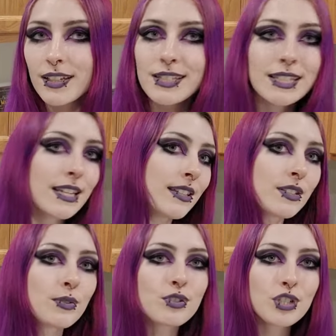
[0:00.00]

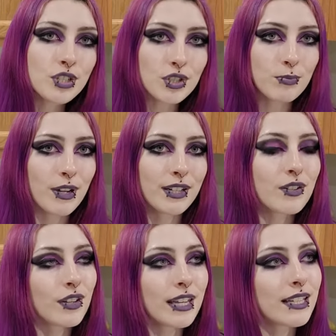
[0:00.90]
skeletal gingerbread
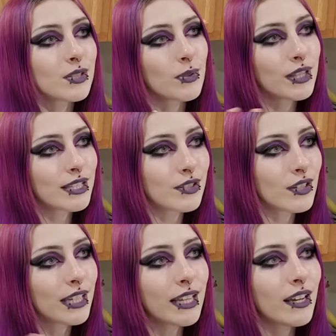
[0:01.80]
cookies with this
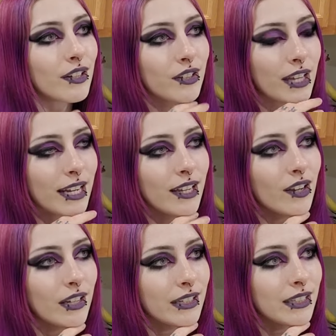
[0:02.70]
cookie cutter that I
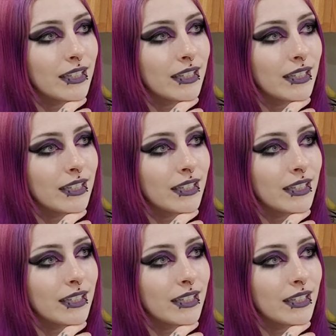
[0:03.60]
got